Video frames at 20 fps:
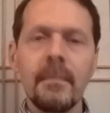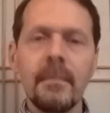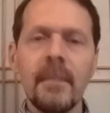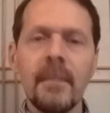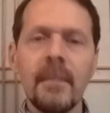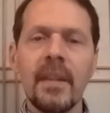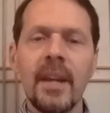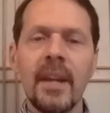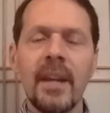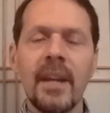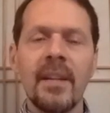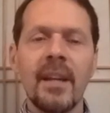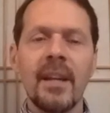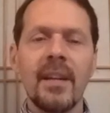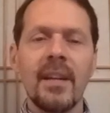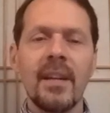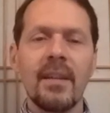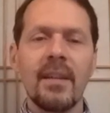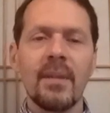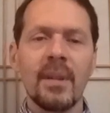that
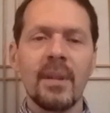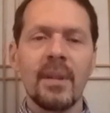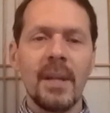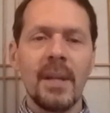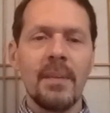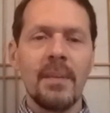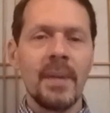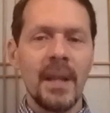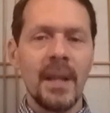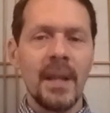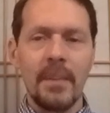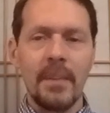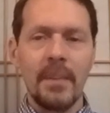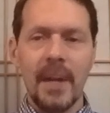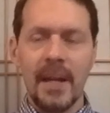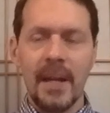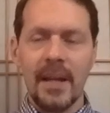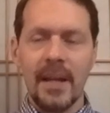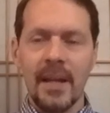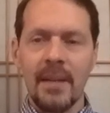technique really made a big
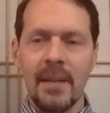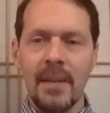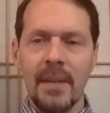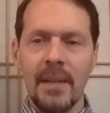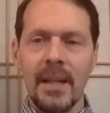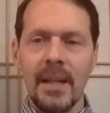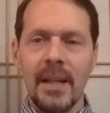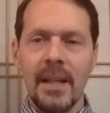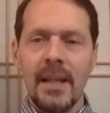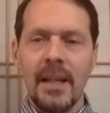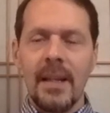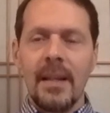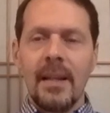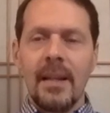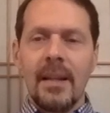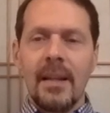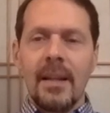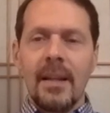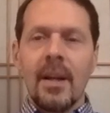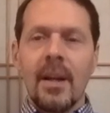impact on me,
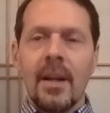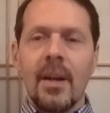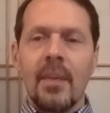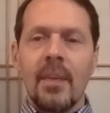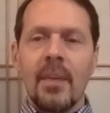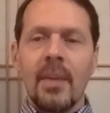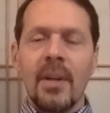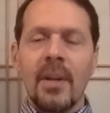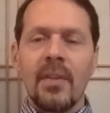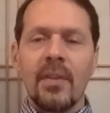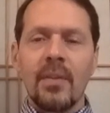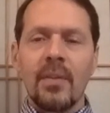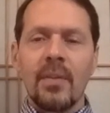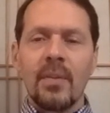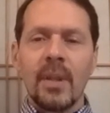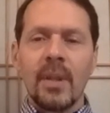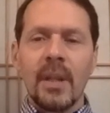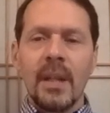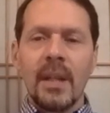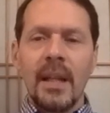because it's
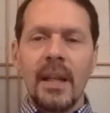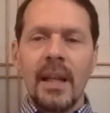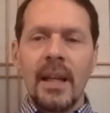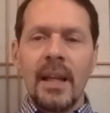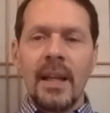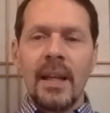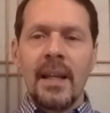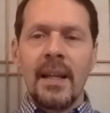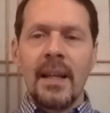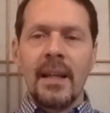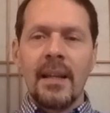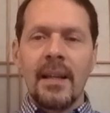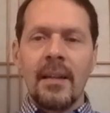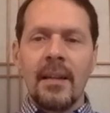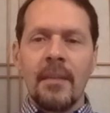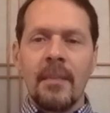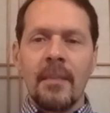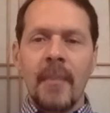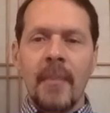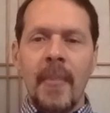really
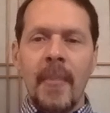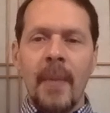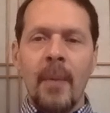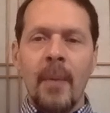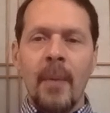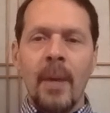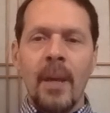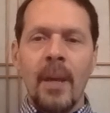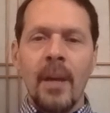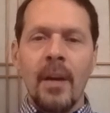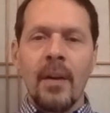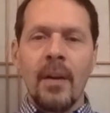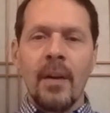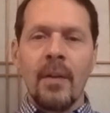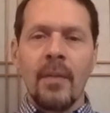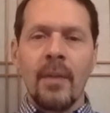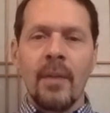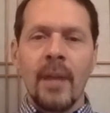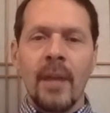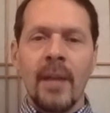a way
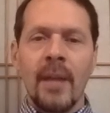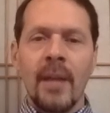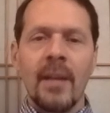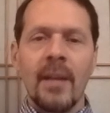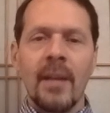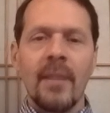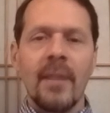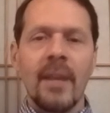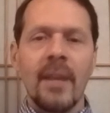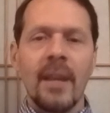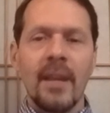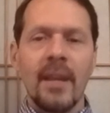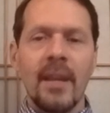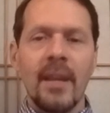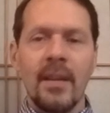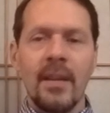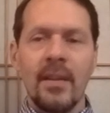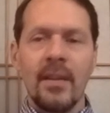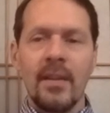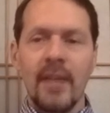of identifying
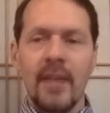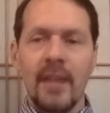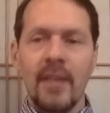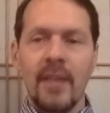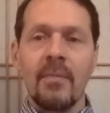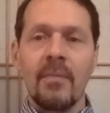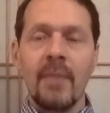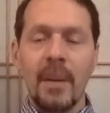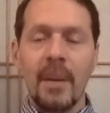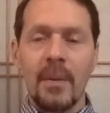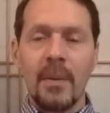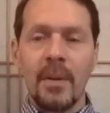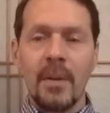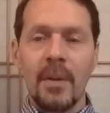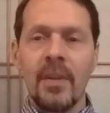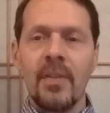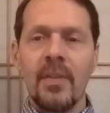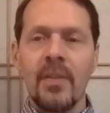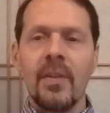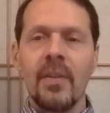these negative
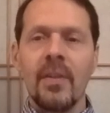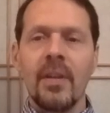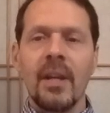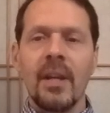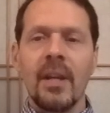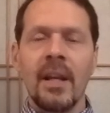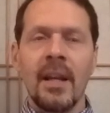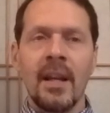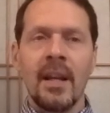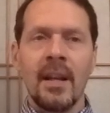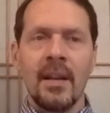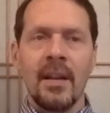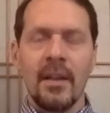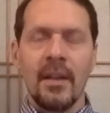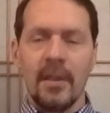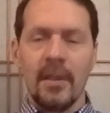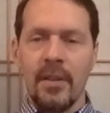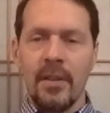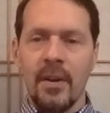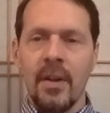memories and
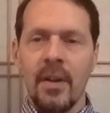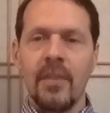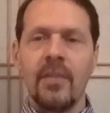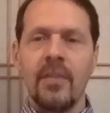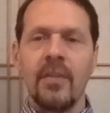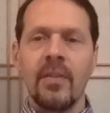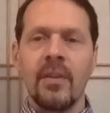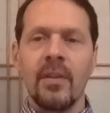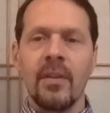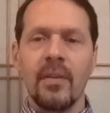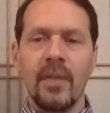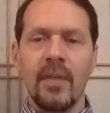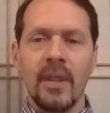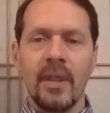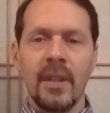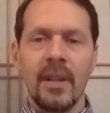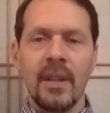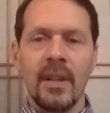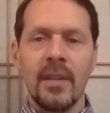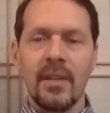the thoughts and the
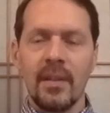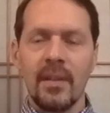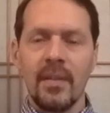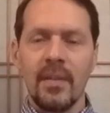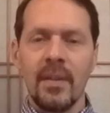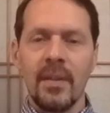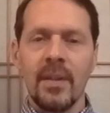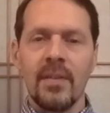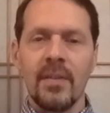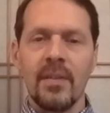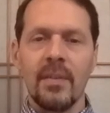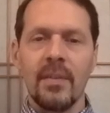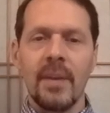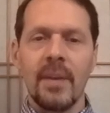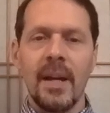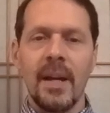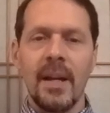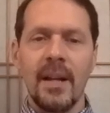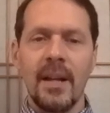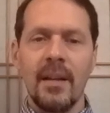feelings in the
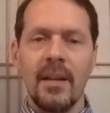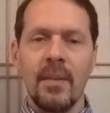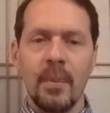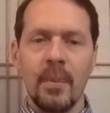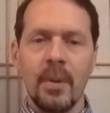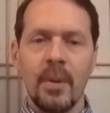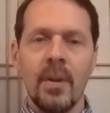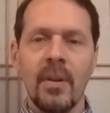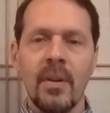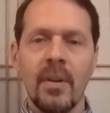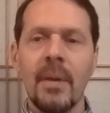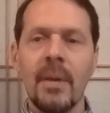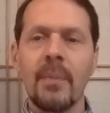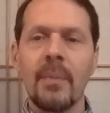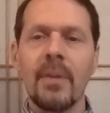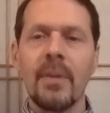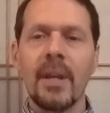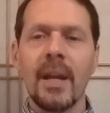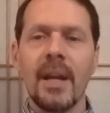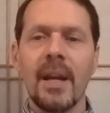body, what we call the
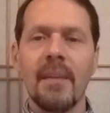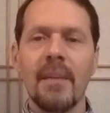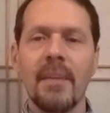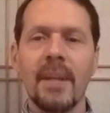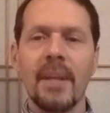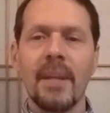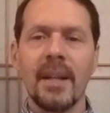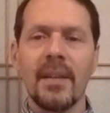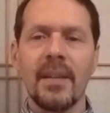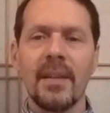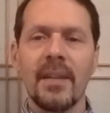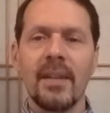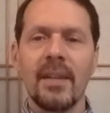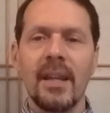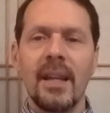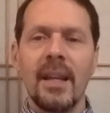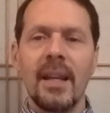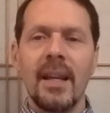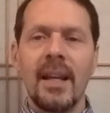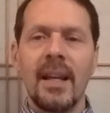memory complex.
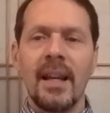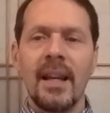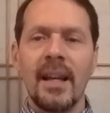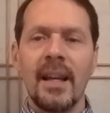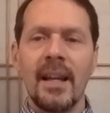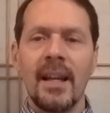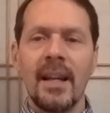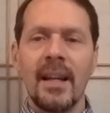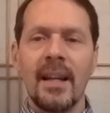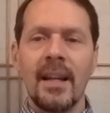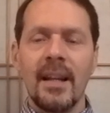And